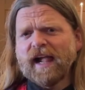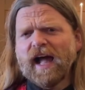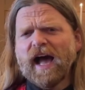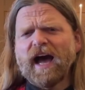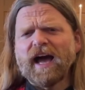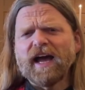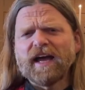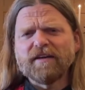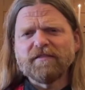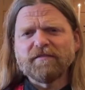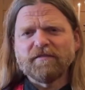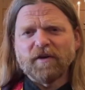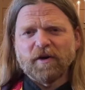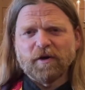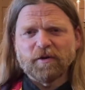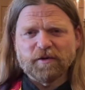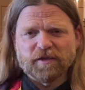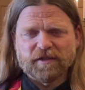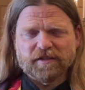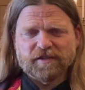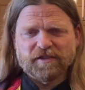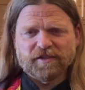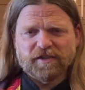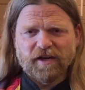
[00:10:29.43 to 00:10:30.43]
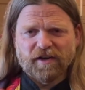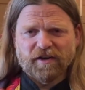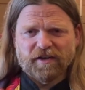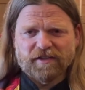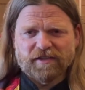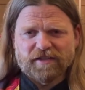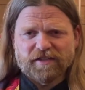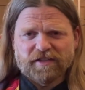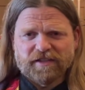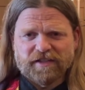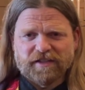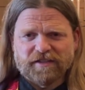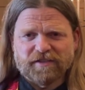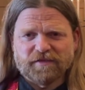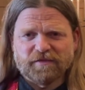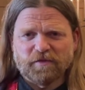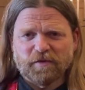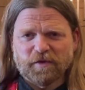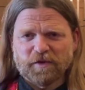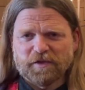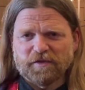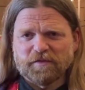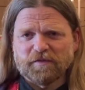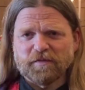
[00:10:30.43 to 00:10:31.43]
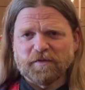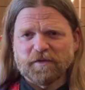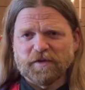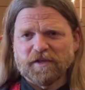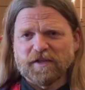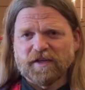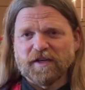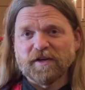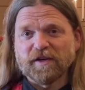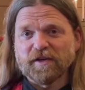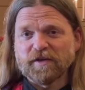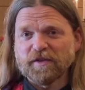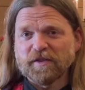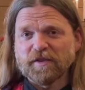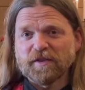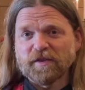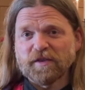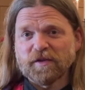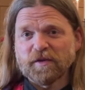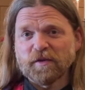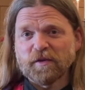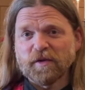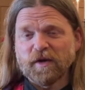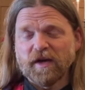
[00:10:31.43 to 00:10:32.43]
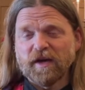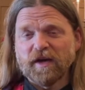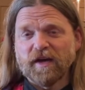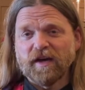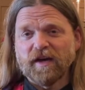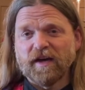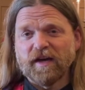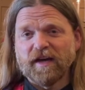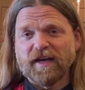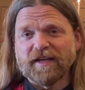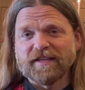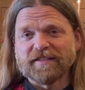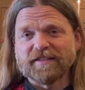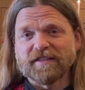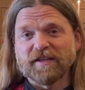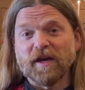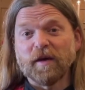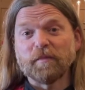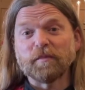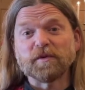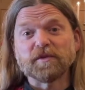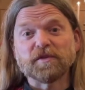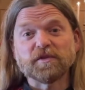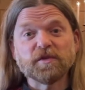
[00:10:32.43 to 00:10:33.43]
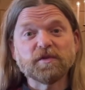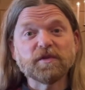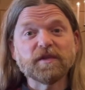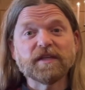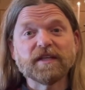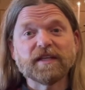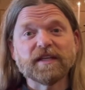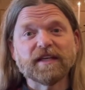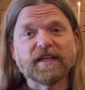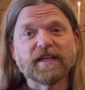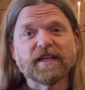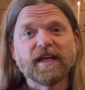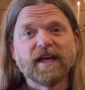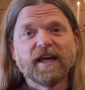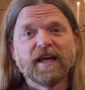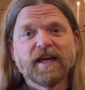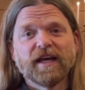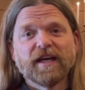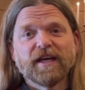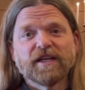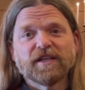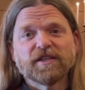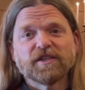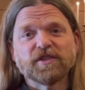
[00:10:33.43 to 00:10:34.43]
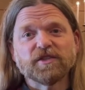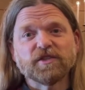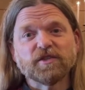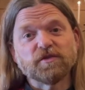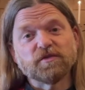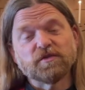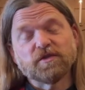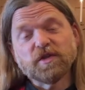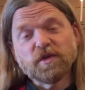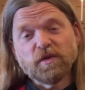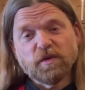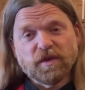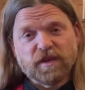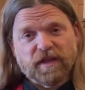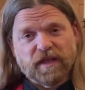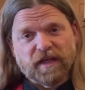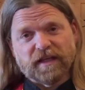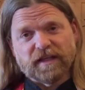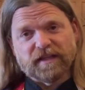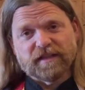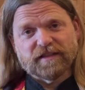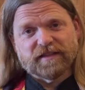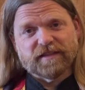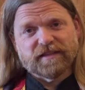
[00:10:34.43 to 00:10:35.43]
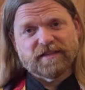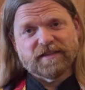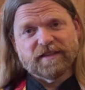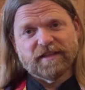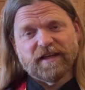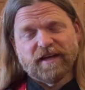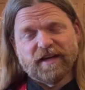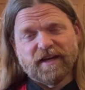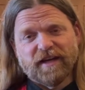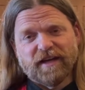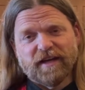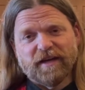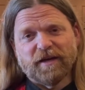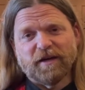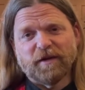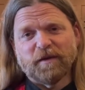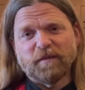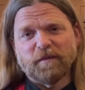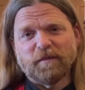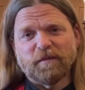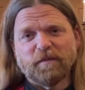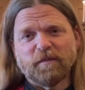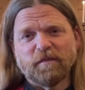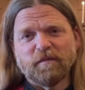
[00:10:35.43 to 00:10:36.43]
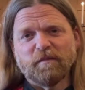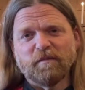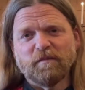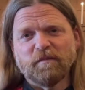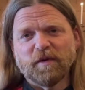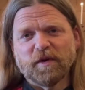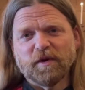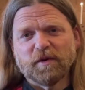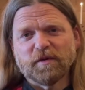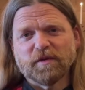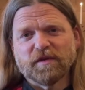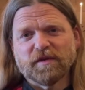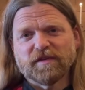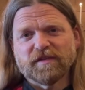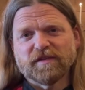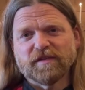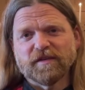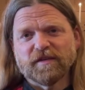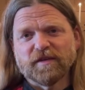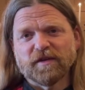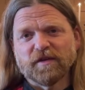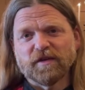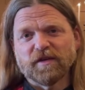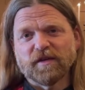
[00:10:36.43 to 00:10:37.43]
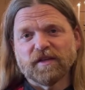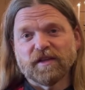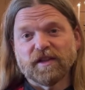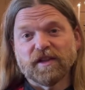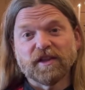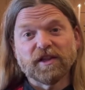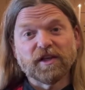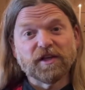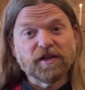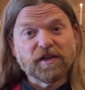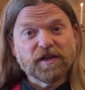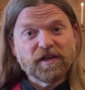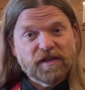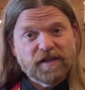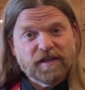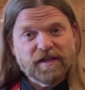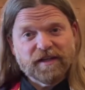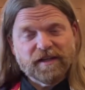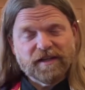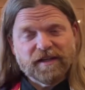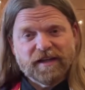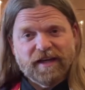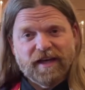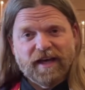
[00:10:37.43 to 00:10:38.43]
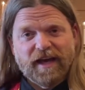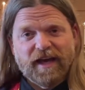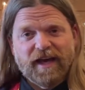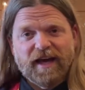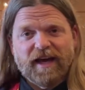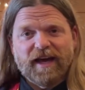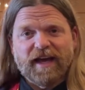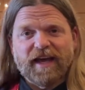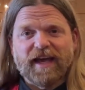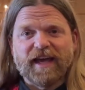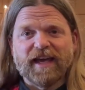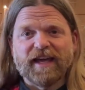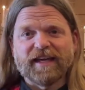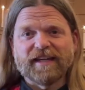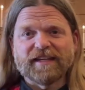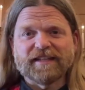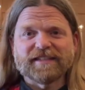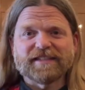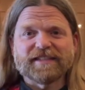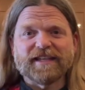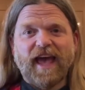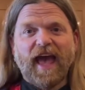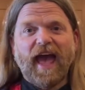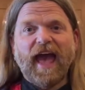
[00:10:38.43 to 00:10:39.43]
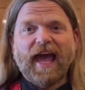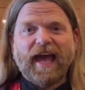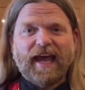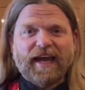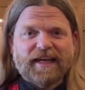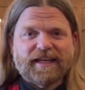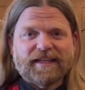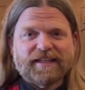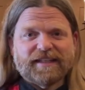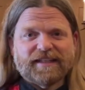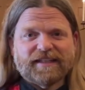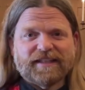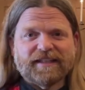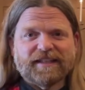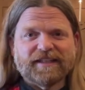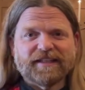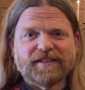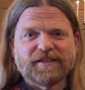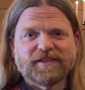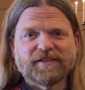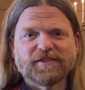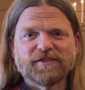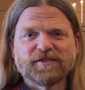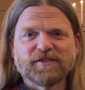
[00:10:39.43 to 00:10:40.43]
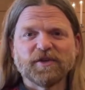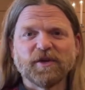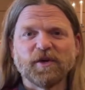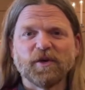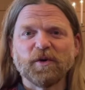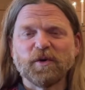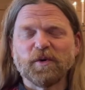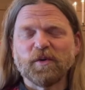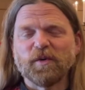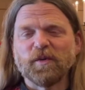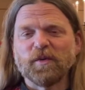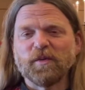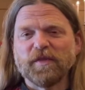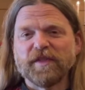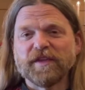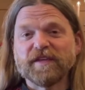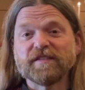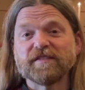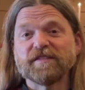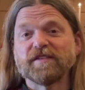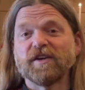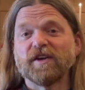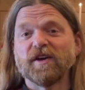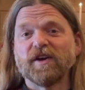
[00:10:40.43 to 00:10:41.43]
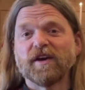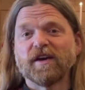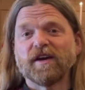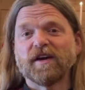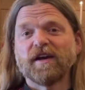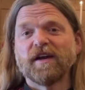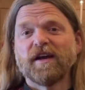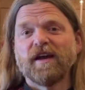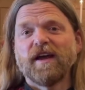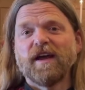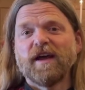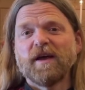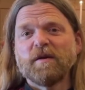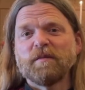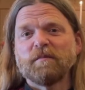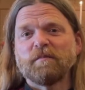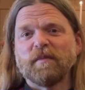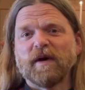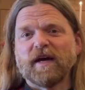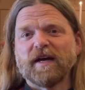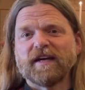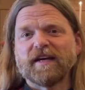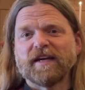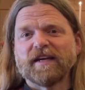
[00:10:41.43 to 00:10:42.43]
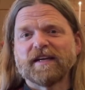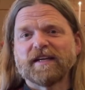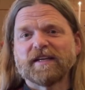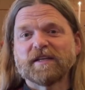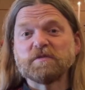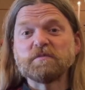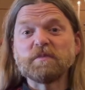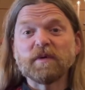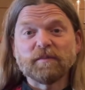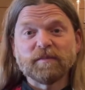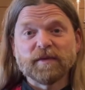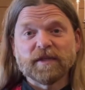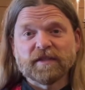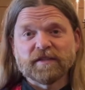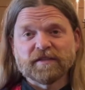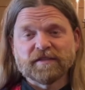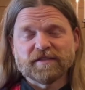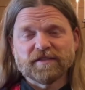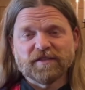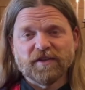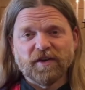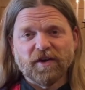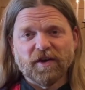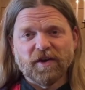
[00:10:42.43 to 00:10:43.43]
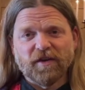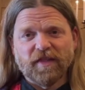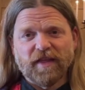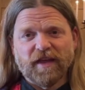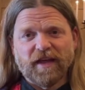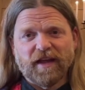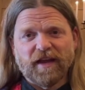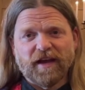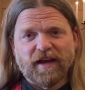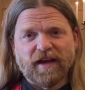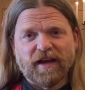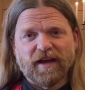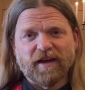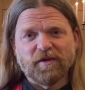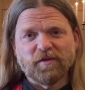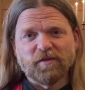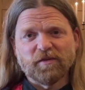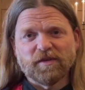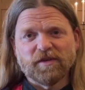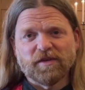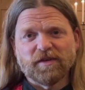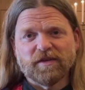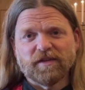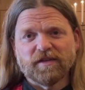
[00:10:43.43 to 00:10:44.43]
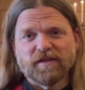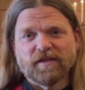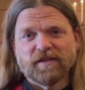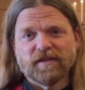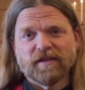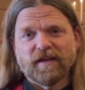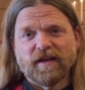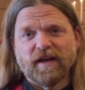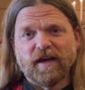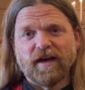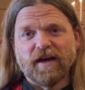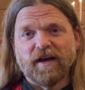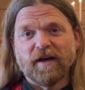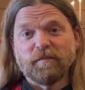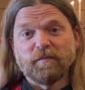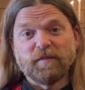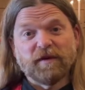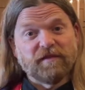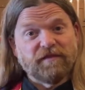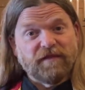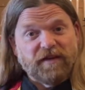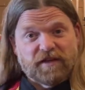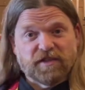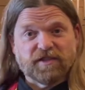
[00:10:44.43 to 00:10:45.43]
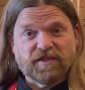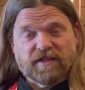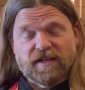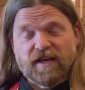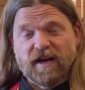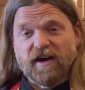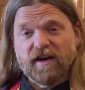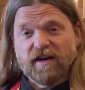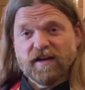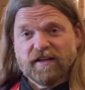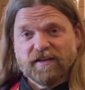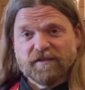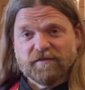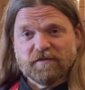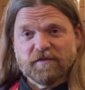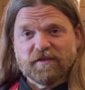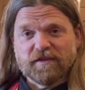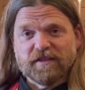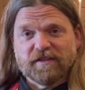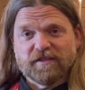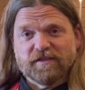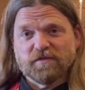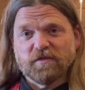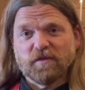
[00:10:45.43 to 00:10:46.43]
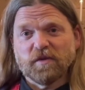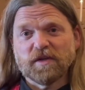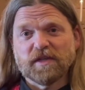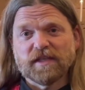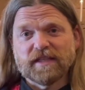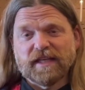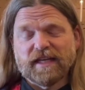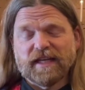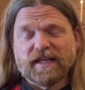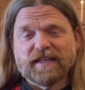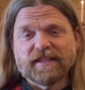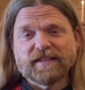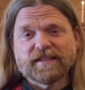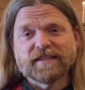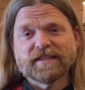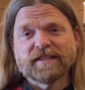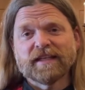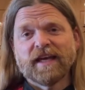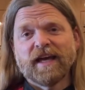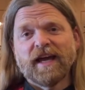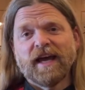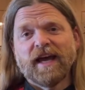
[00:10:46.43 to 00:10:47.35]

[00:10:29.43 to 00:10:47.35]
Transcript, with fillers: I've always cherished this 40 for the Earth uh, as an opportunity to do two things, uh, both to learn and to act. So this year, my commitments are that I will uh, be a vegetarian for these 40 days.